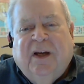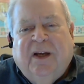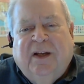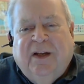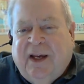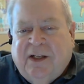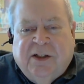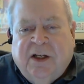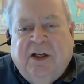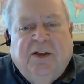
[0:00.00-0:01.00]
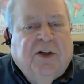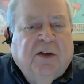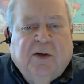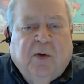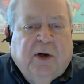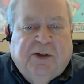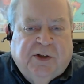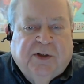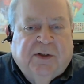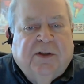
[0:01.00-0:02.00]
and asking each other
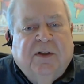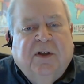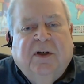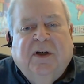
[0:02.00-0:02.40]
questions.